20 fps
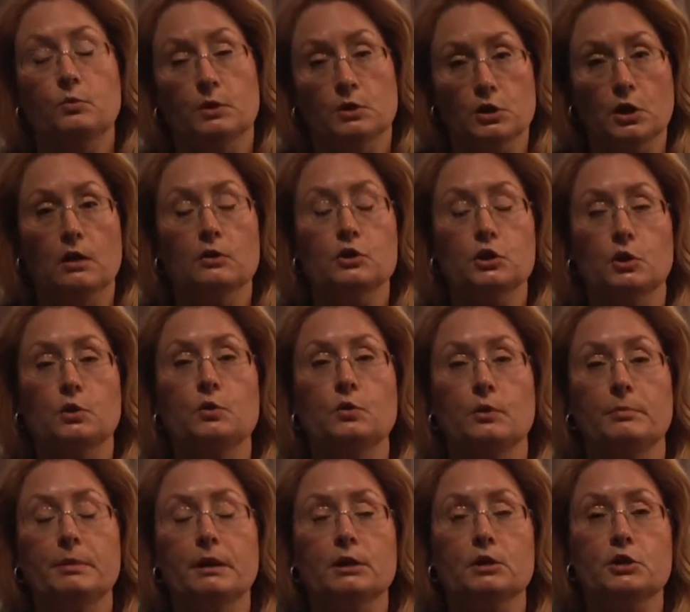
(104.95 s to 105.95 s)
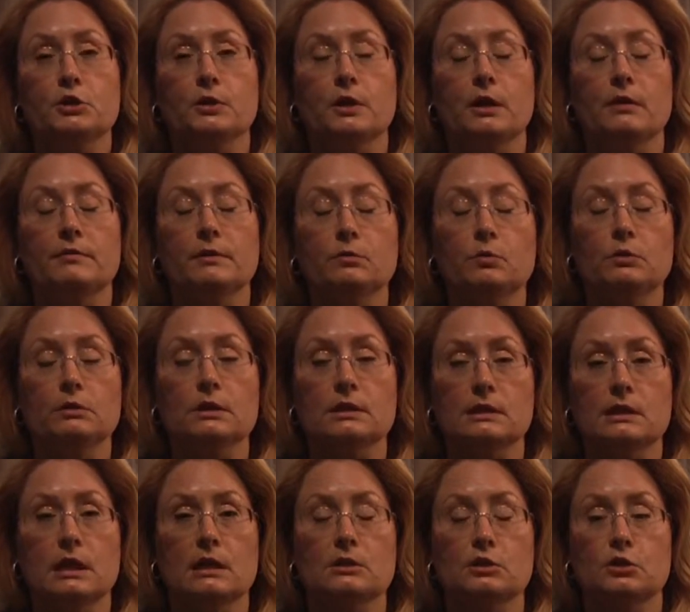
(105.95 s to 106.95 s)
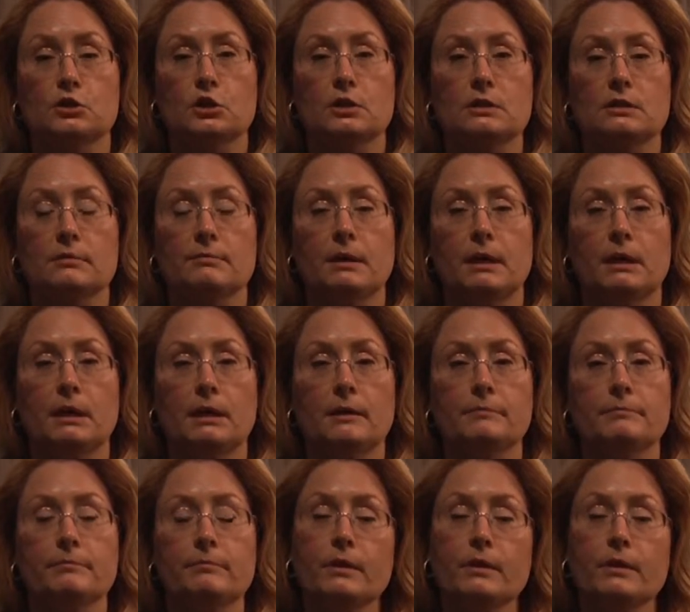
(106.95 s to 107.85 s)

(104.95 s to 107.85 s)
which I'll show you a picture of and we'll discuss in just a minute.